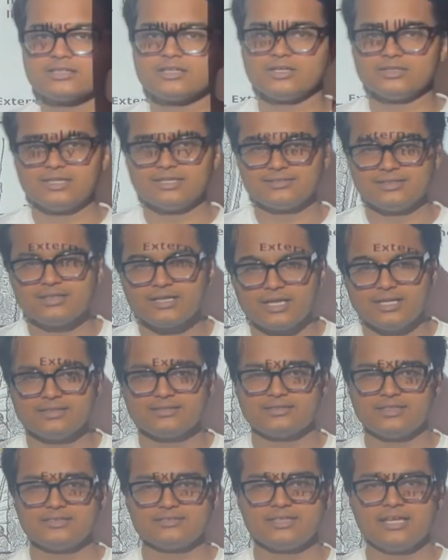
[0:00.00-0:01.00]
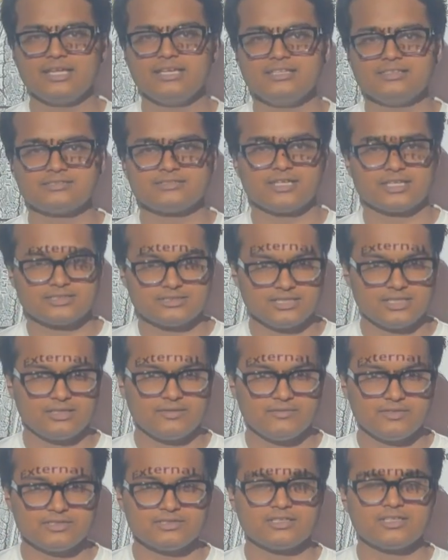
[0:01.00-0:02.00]
doesn't consist any structure
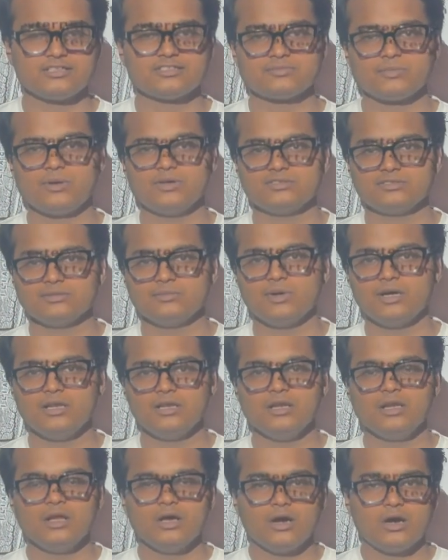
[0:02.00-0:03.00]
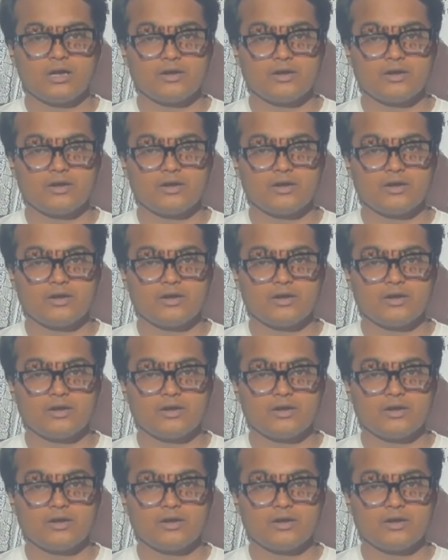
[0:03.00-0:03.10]
which is responsible